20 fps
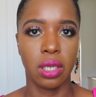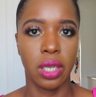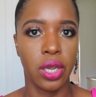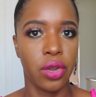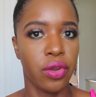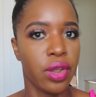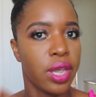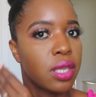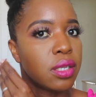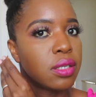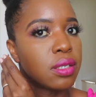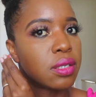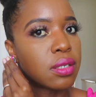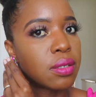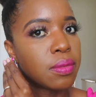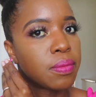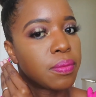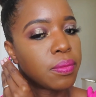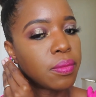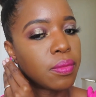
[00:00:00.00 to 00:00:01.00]

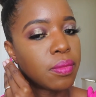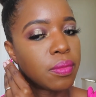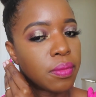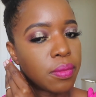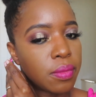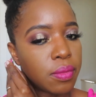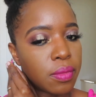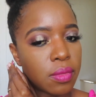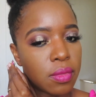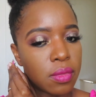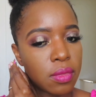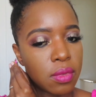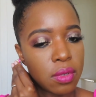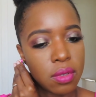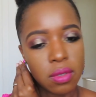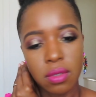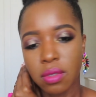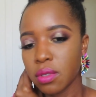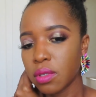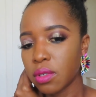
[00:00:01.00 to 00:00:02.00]
earrings.
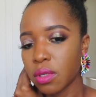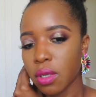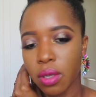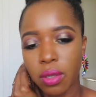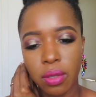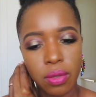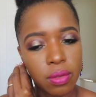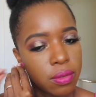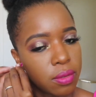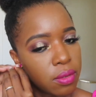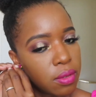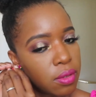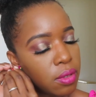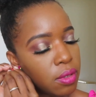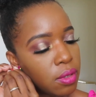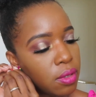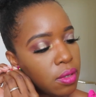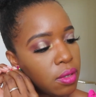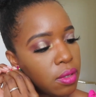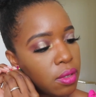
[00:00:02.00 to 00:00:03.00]
So
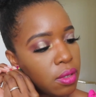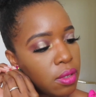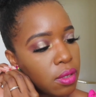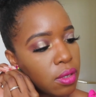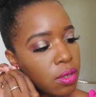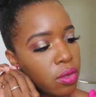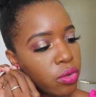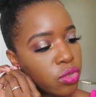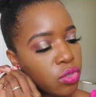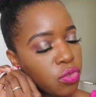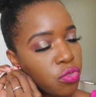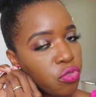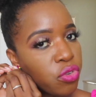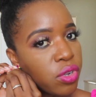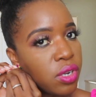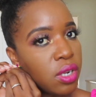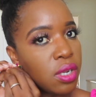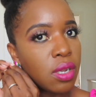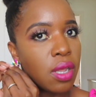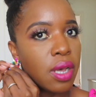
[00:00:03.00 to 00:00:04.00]
goes
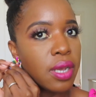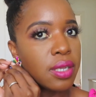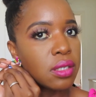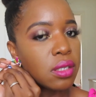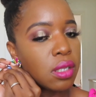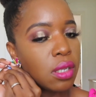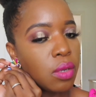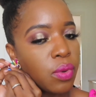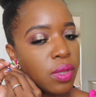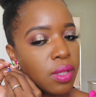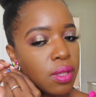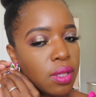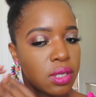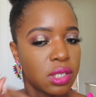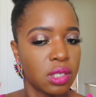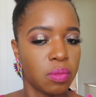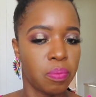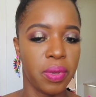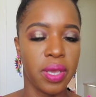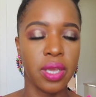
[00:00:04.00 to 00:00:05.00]
really nicely with
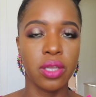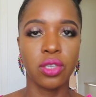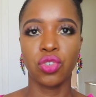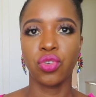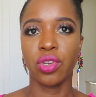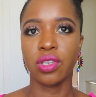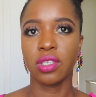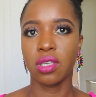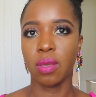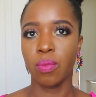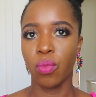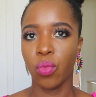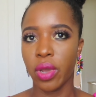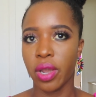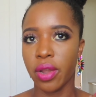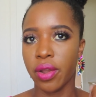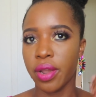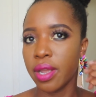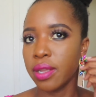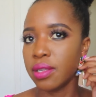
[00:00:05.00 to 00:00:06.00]
this pink dress I'm
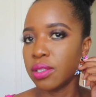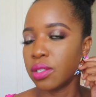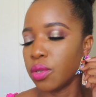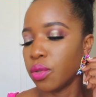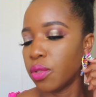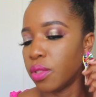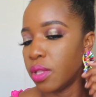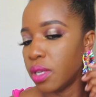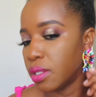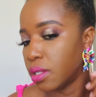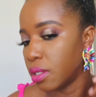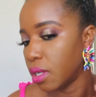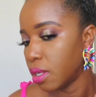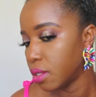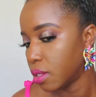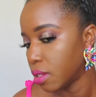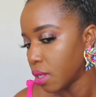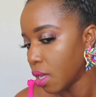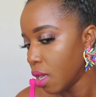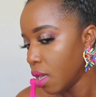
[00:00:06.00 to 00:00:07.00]
wearing. So this
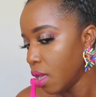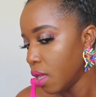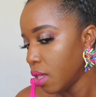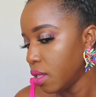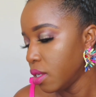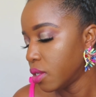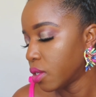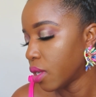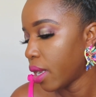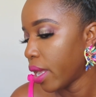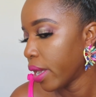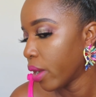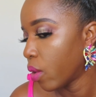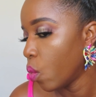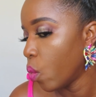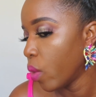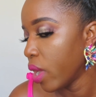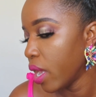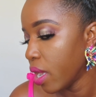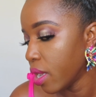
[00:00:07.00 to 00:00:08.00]
is, these are like
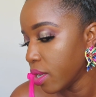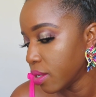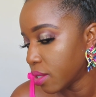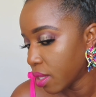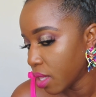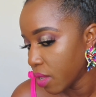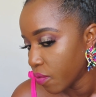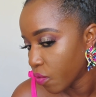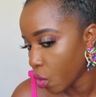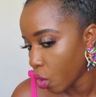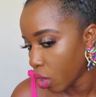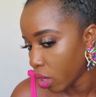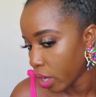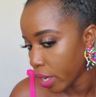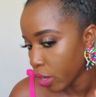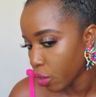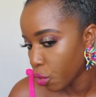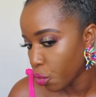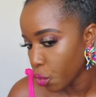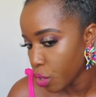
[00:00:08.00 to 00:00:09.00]
wings, and they've got
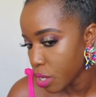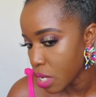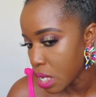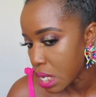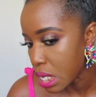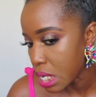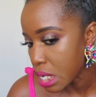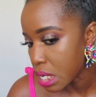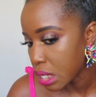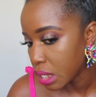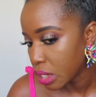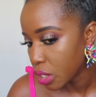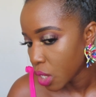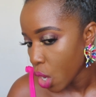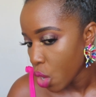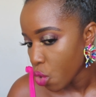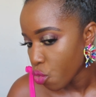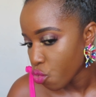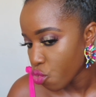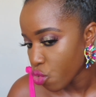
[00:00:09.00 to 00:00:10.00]
like greens,
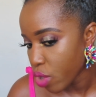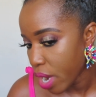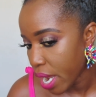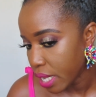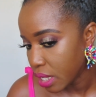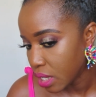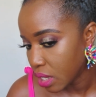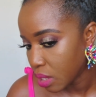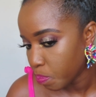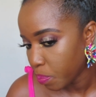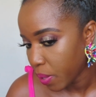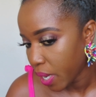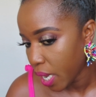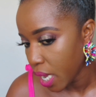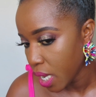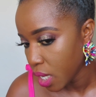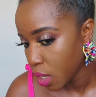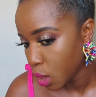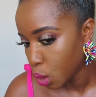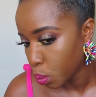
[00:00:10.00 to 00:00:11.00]
reds,
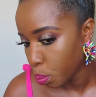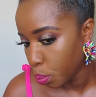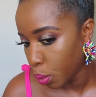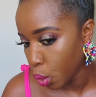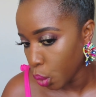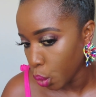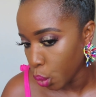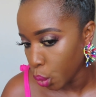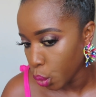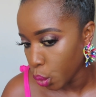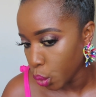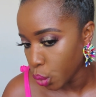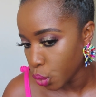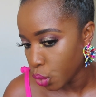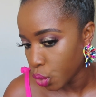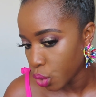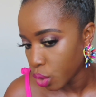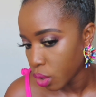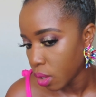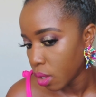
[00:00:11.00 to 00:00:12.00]
pinks,
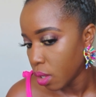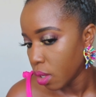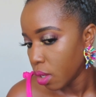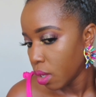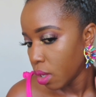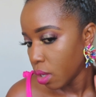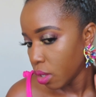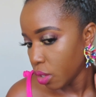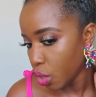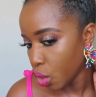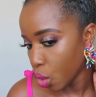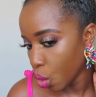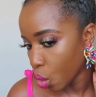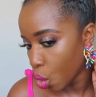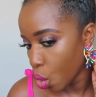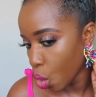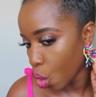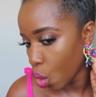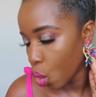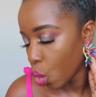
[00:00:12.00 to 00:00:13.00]
blues, you know,
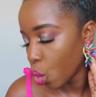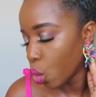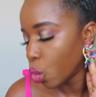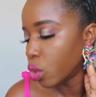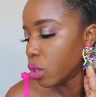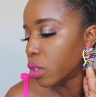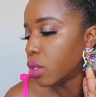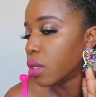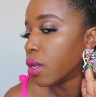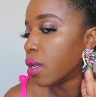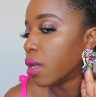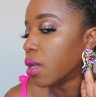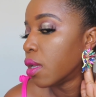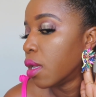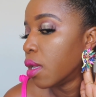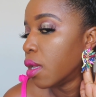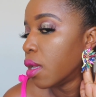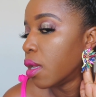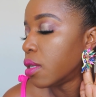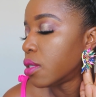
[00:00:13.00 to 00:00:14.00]
gold.
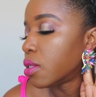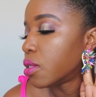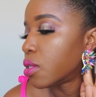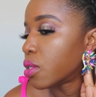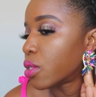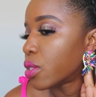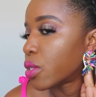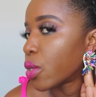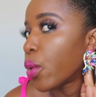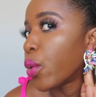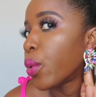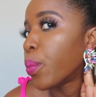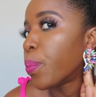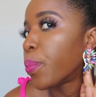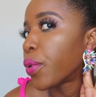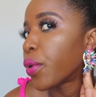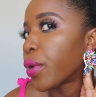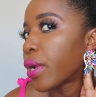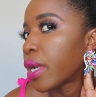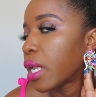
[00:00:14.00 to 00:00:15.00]
So
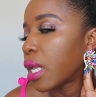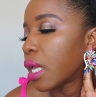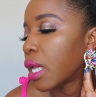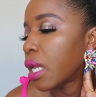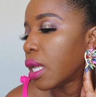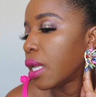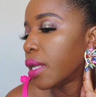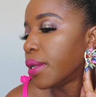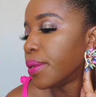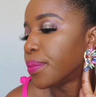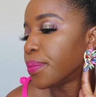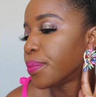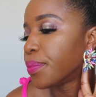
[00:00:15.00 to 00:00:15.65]
pretty.